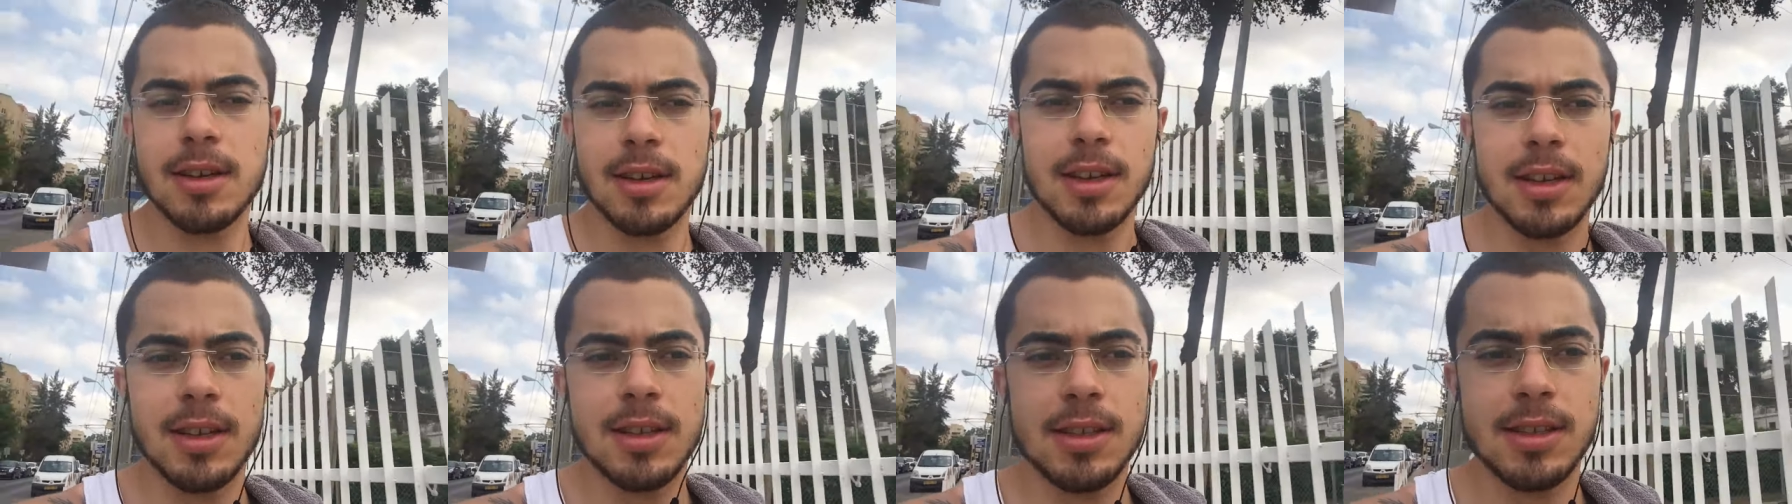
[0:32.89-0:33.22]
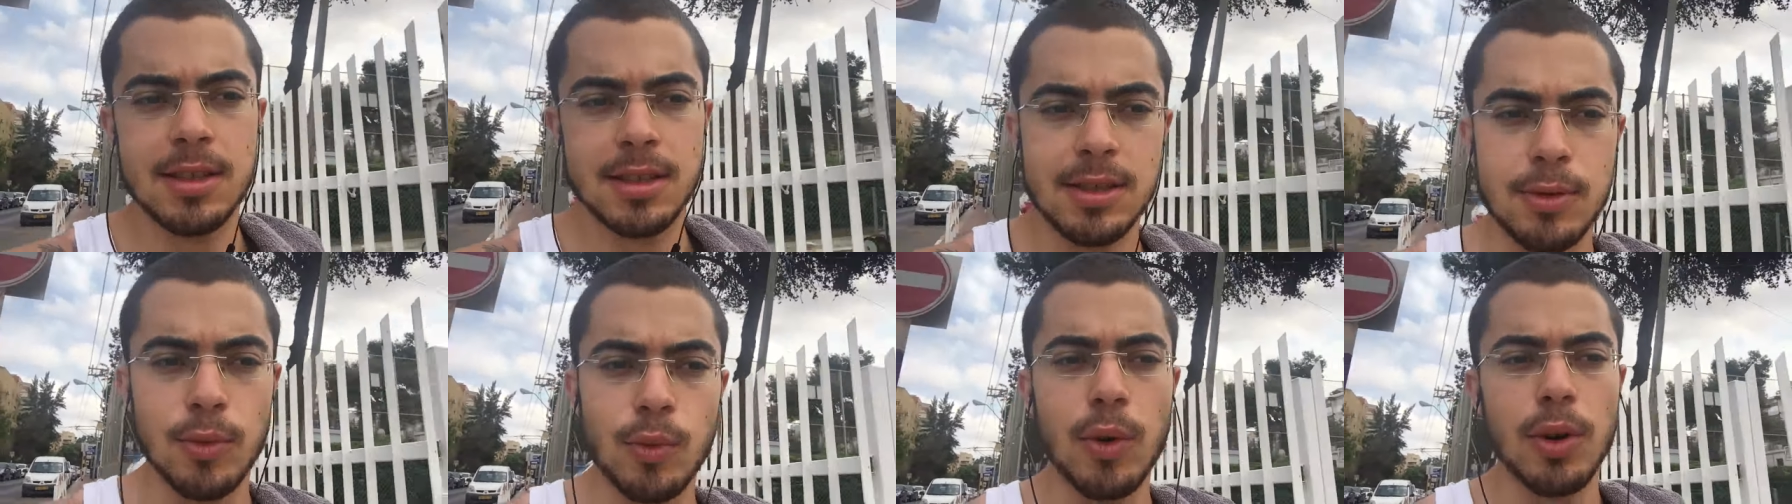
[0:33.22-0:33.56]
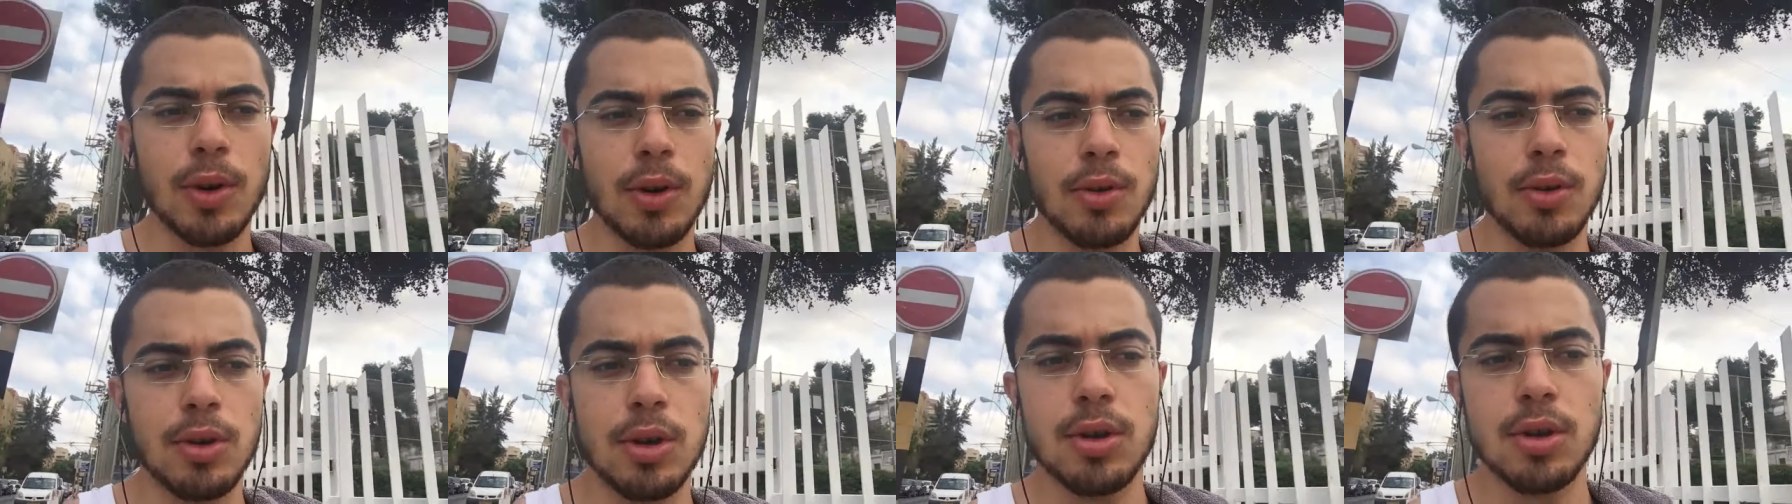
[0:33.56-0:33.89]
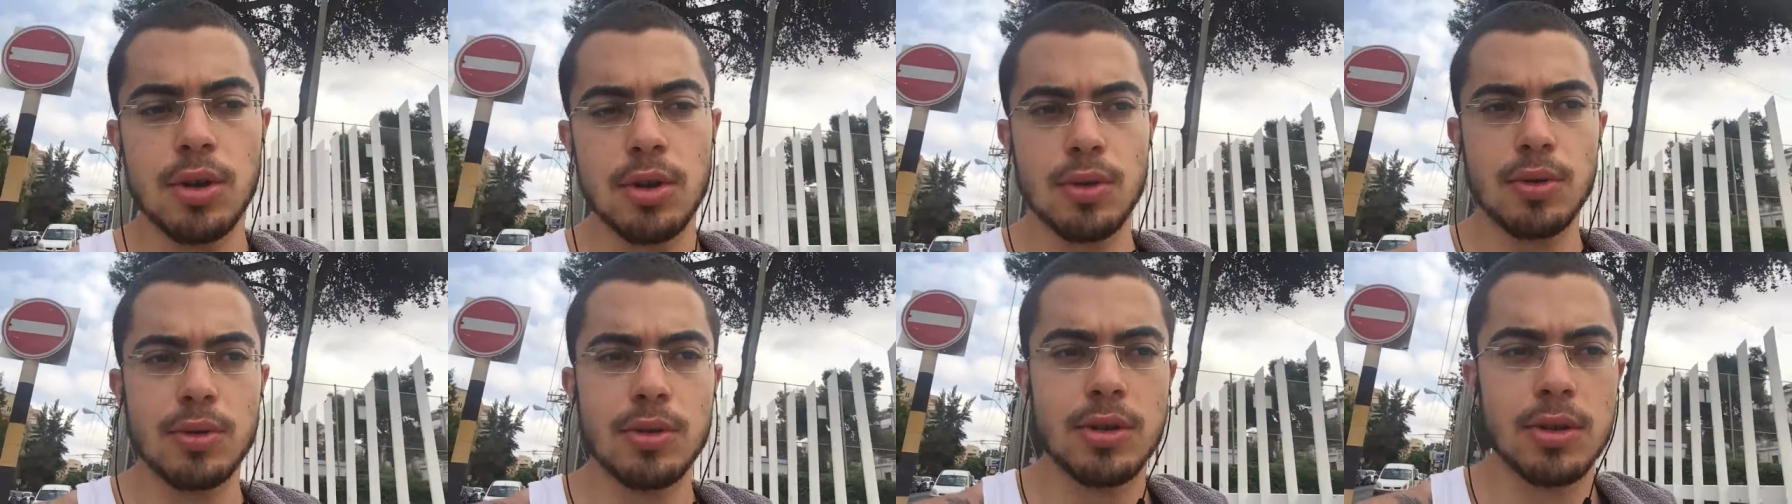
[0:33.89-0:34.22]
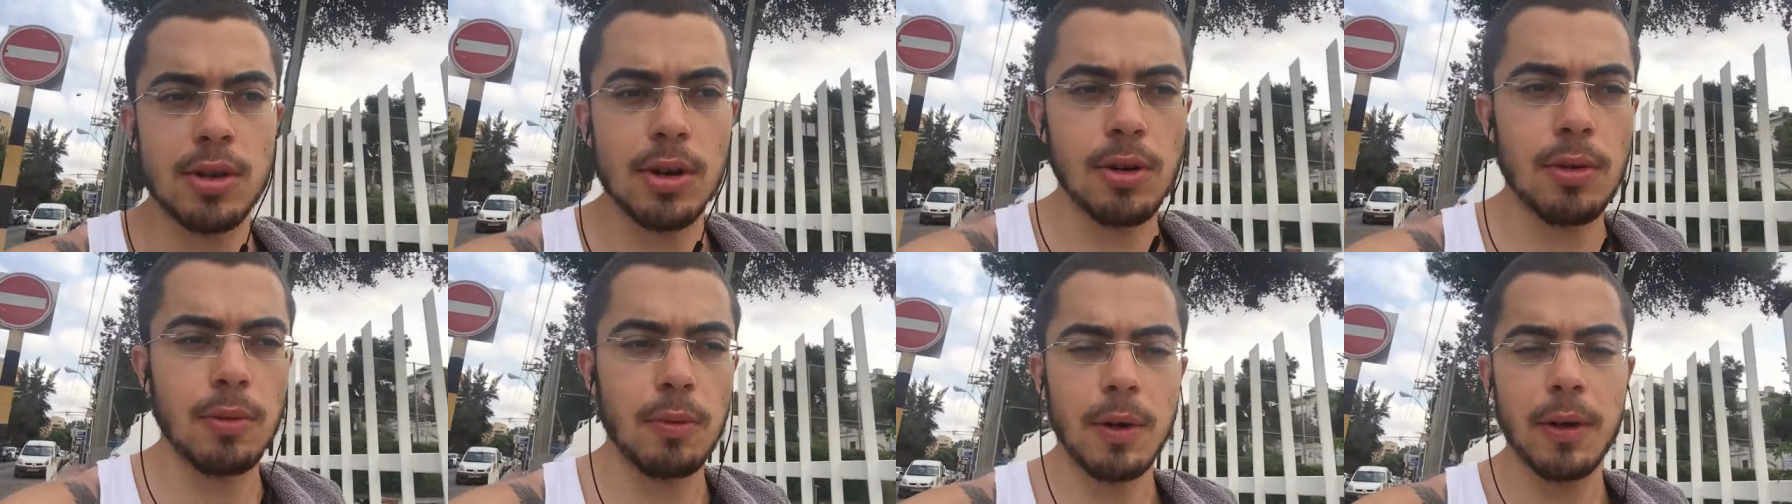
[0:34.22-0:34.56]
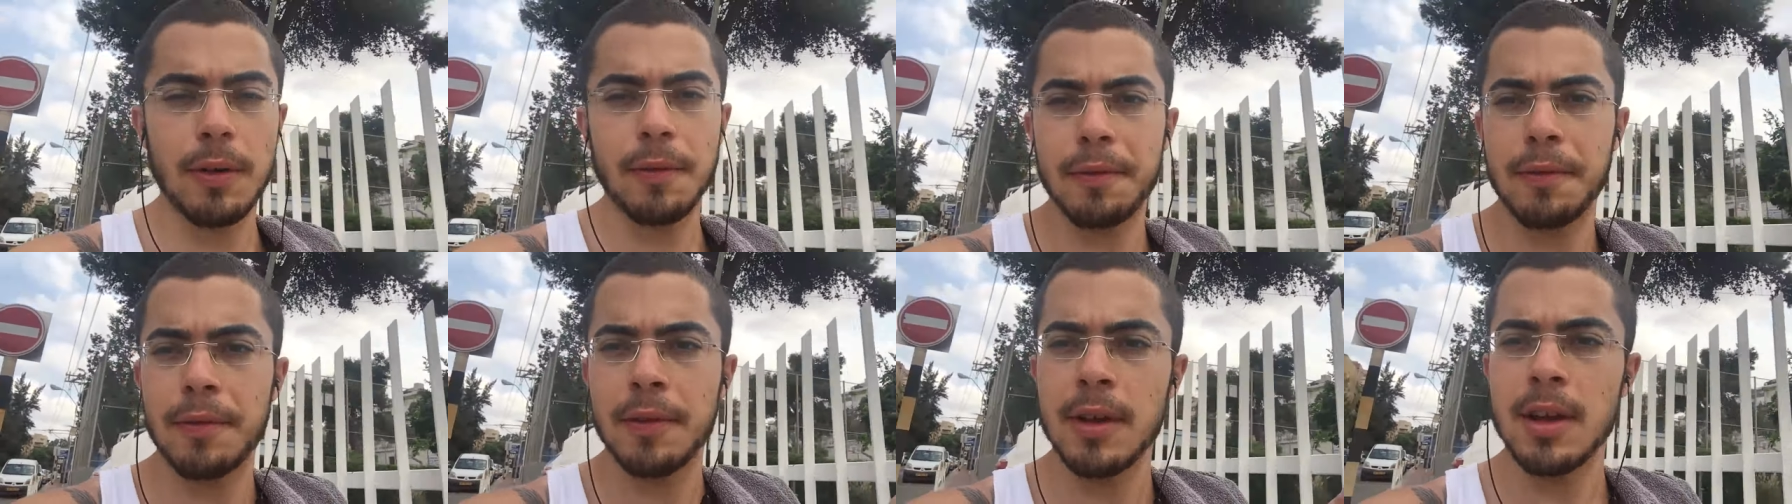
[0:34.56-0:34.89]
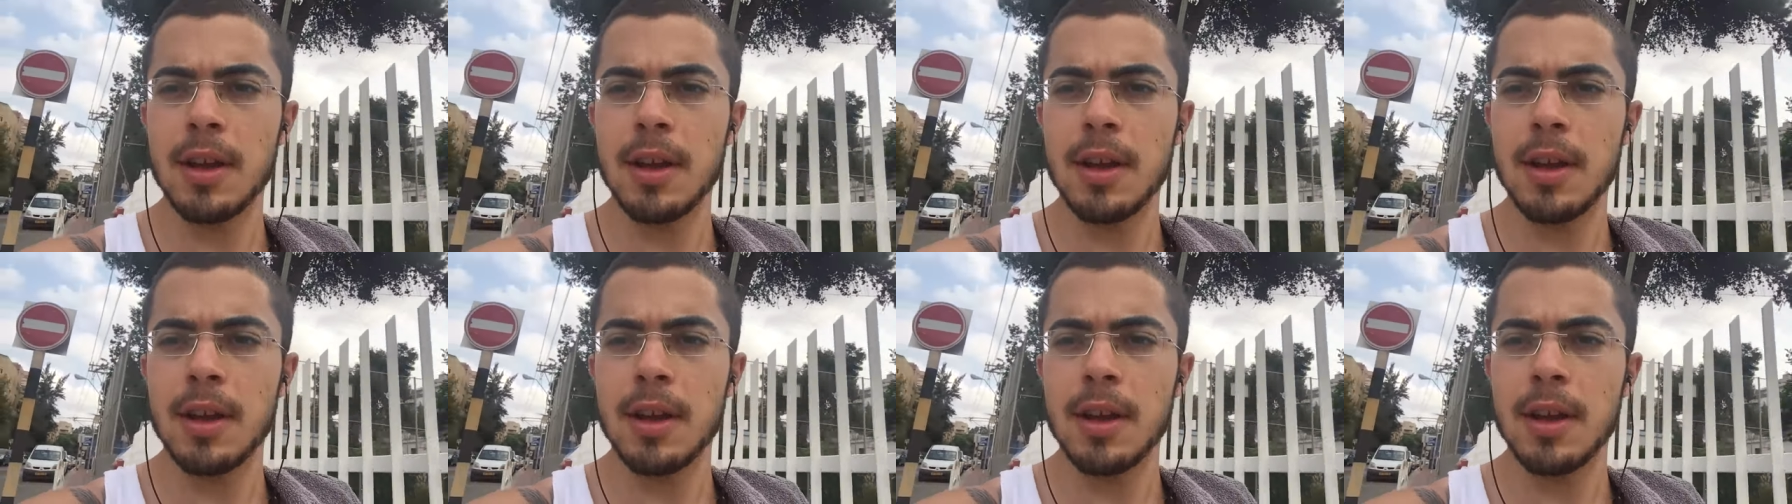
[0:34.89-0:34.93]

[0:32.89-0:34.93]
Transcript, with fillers: It's where you start with